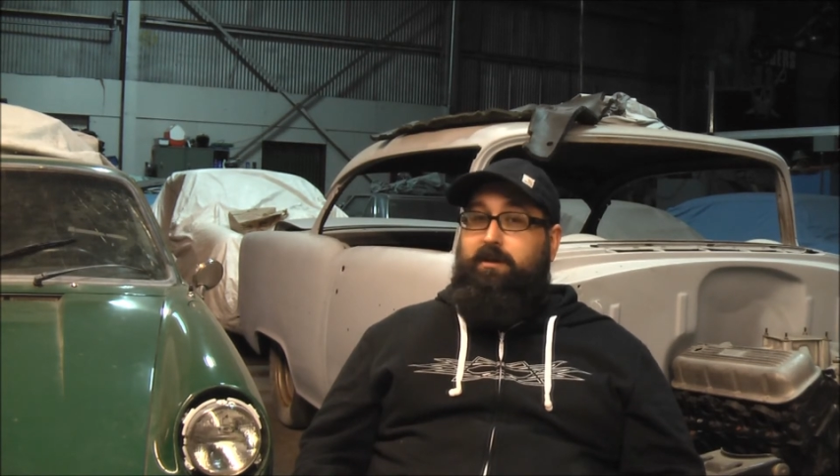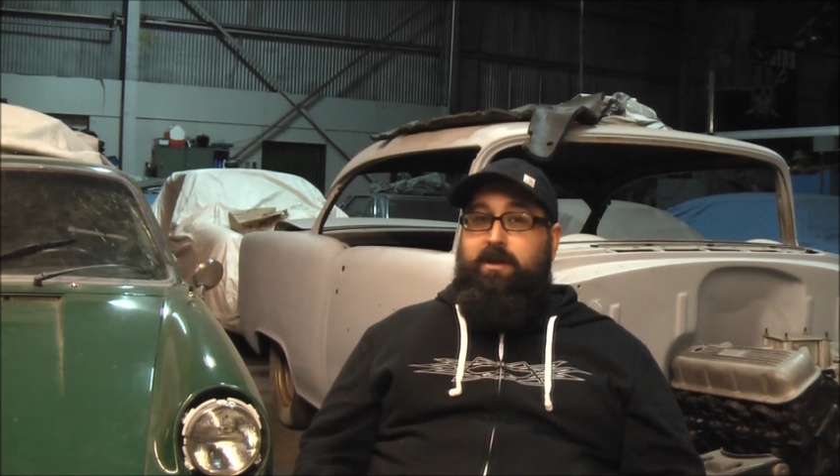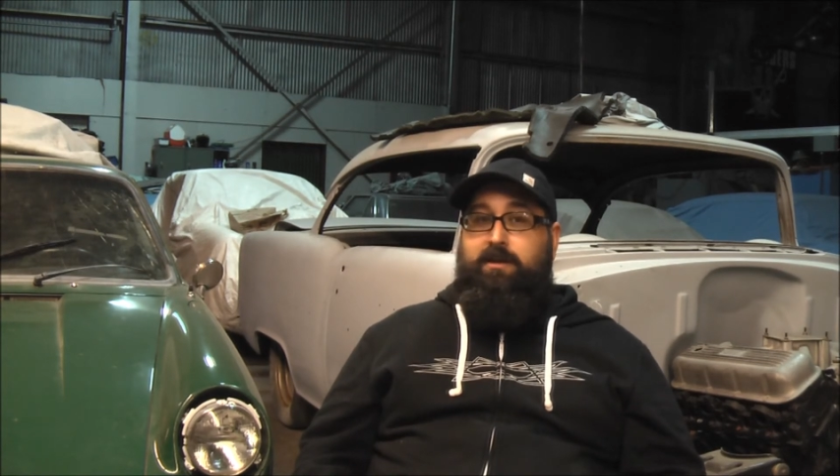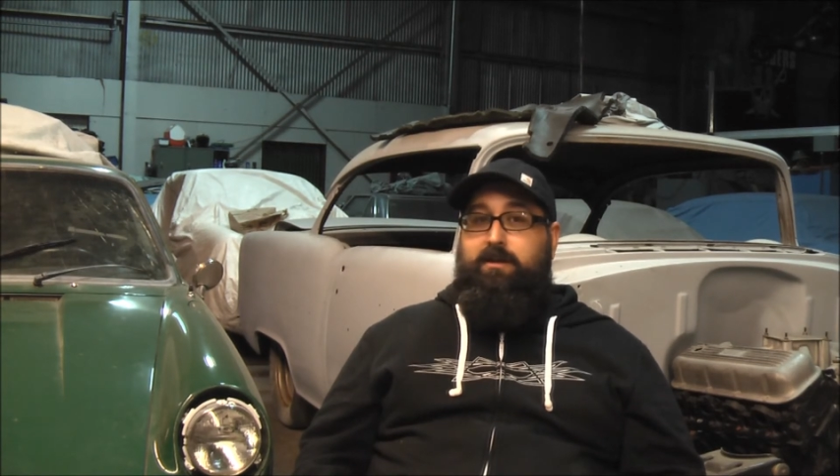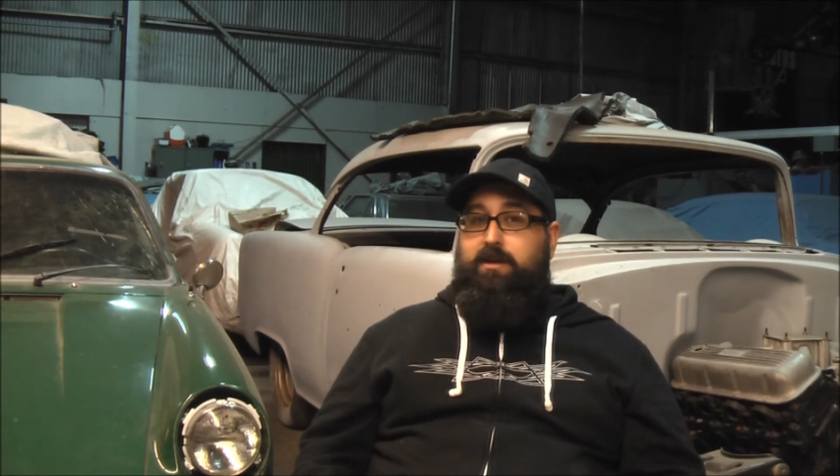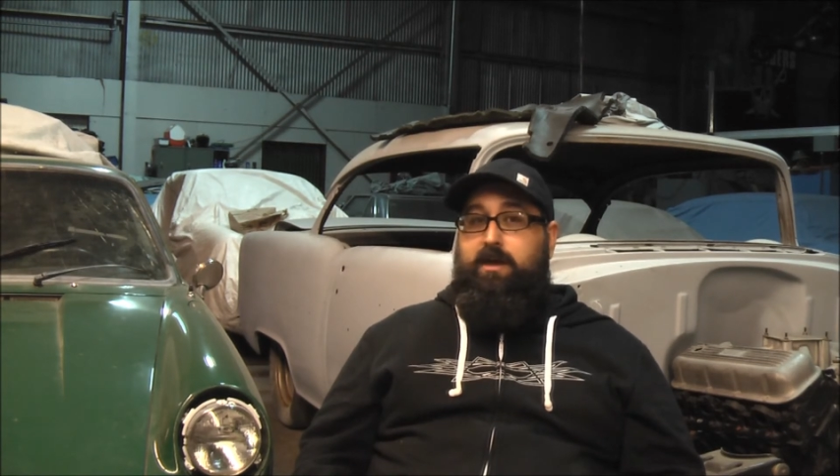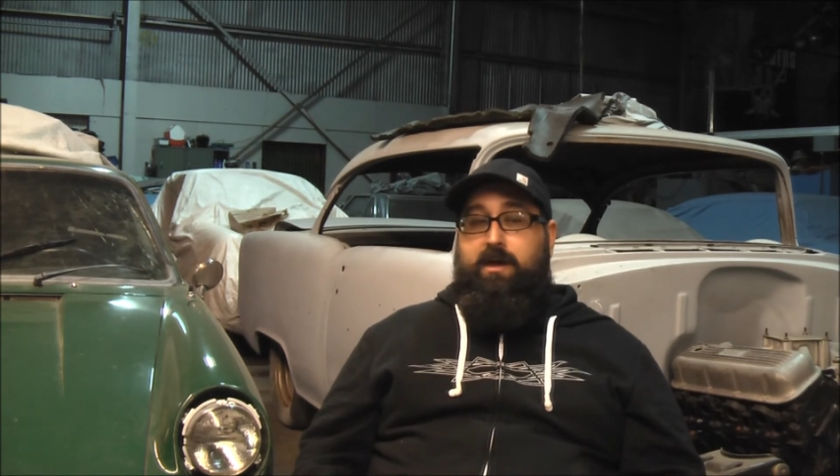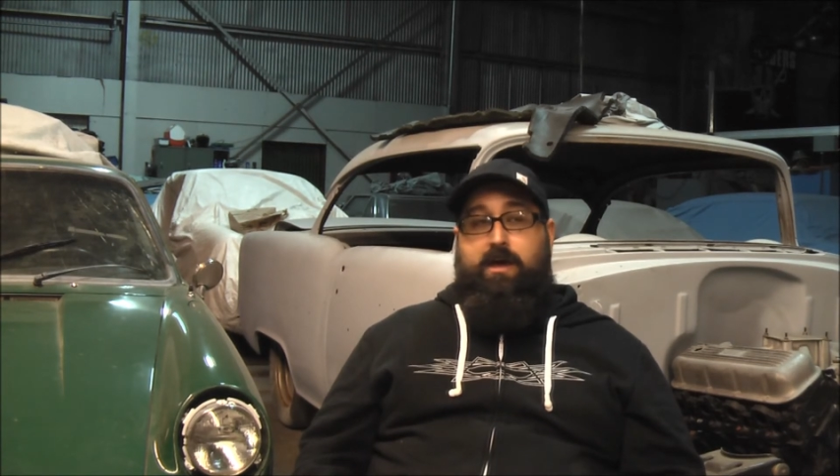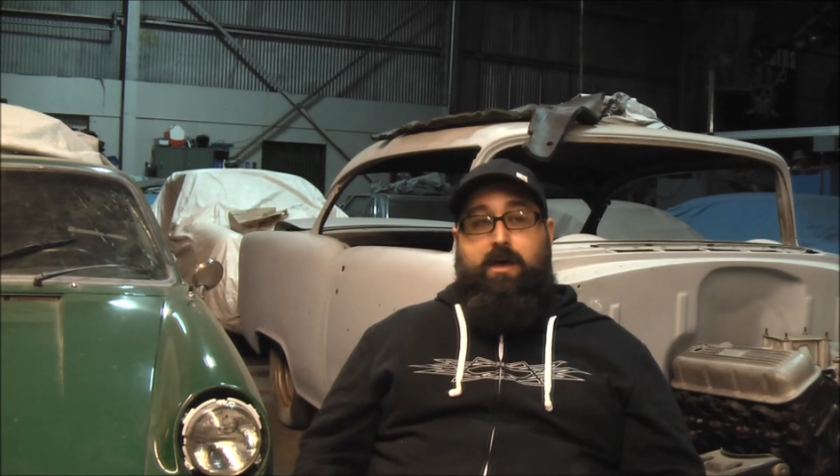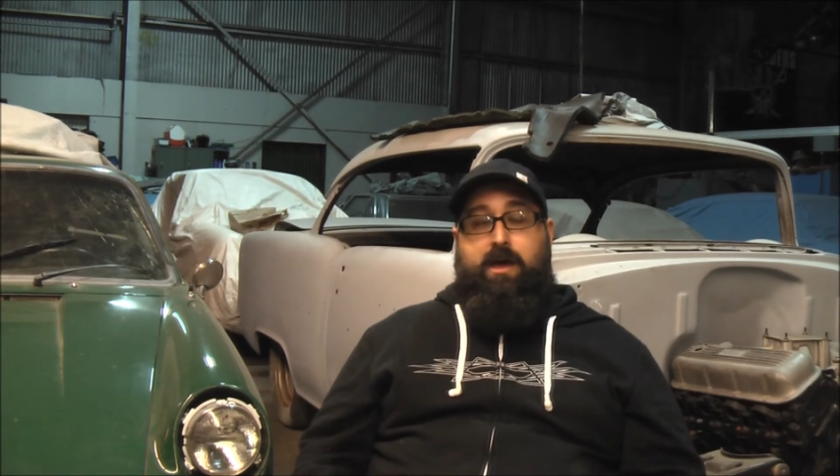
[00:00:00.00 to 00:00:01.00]
And
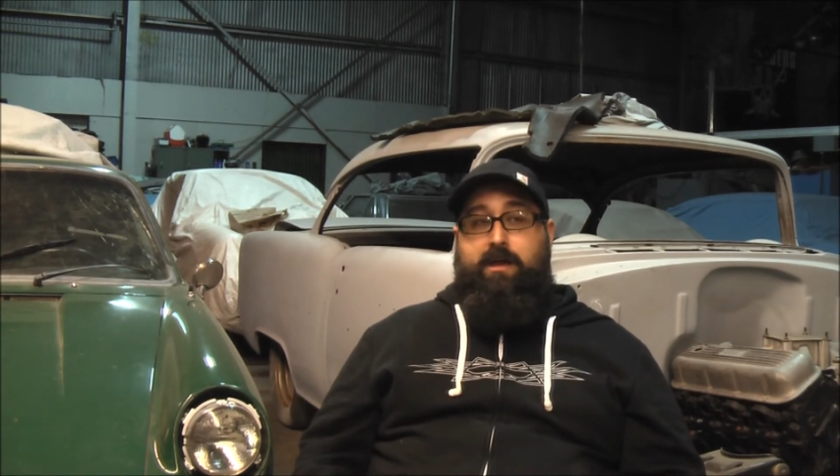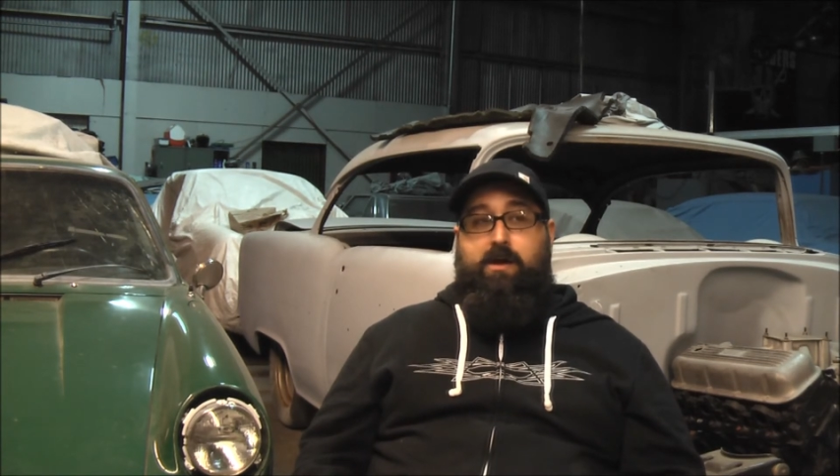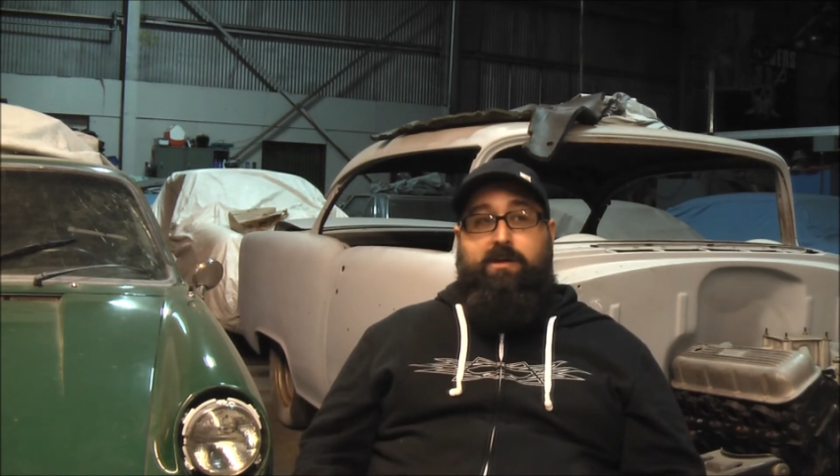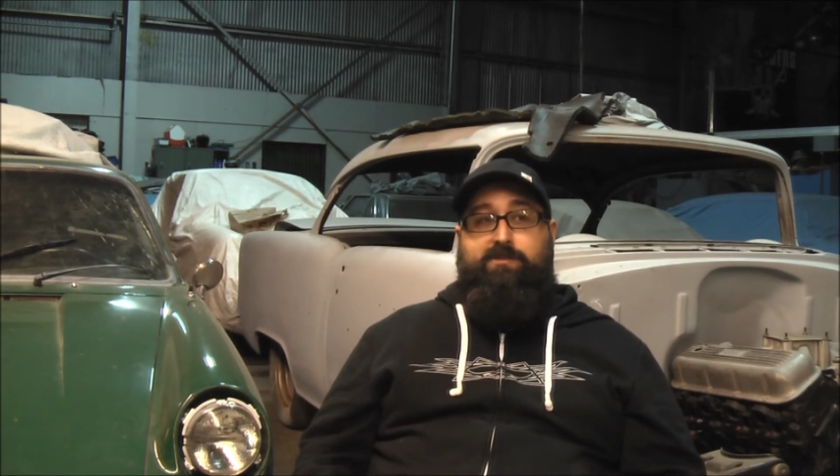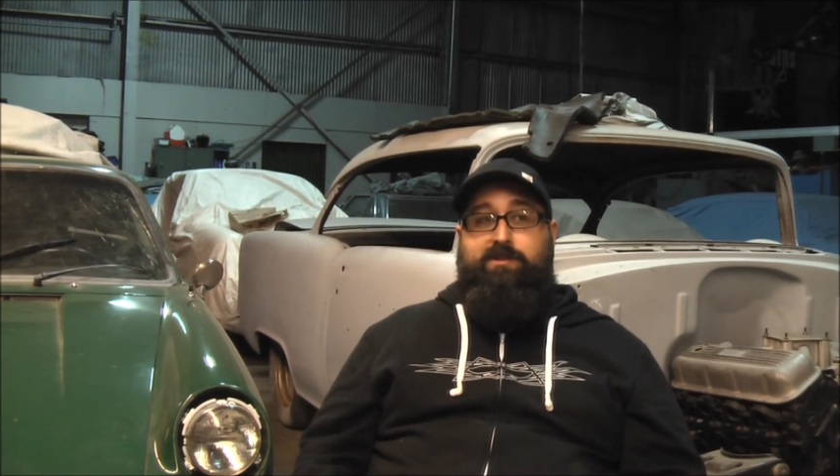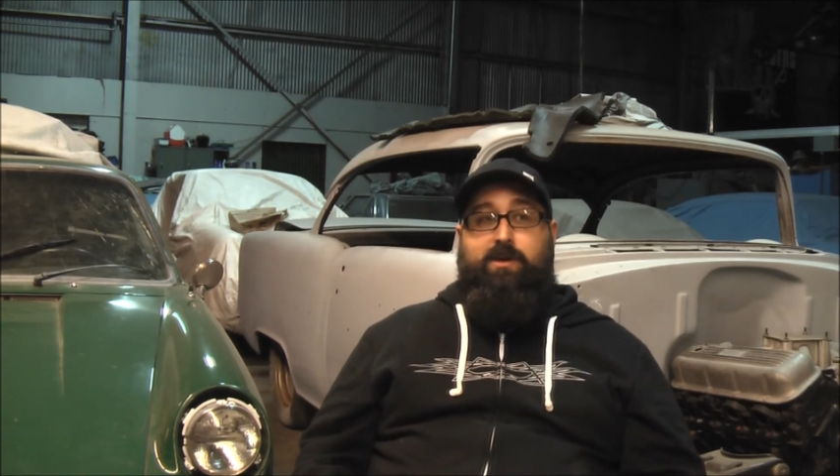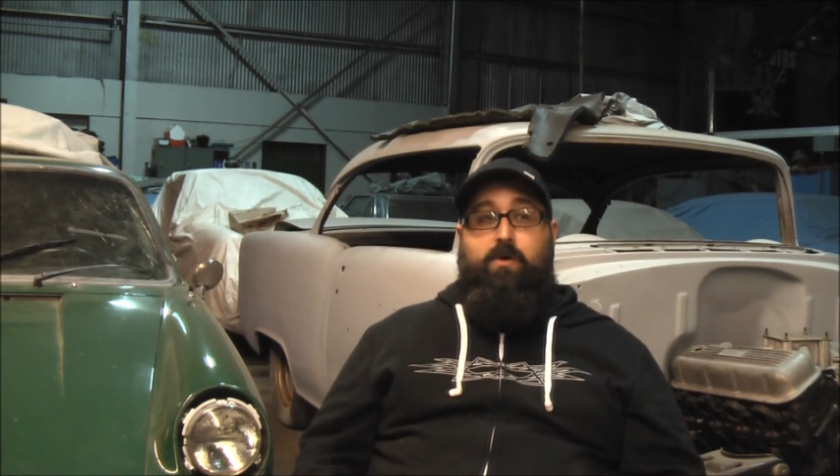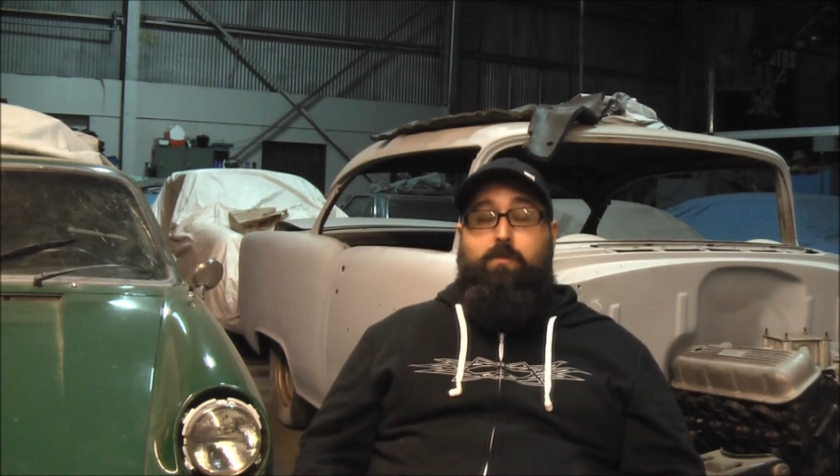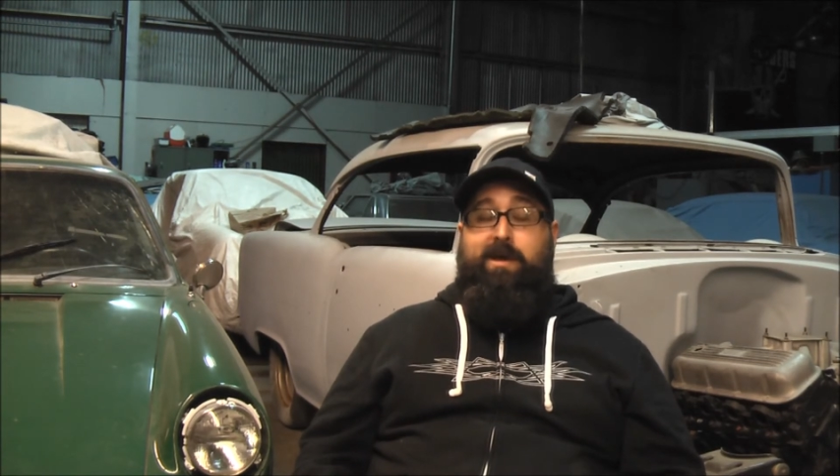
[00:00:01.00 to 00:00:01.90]
I honestly owe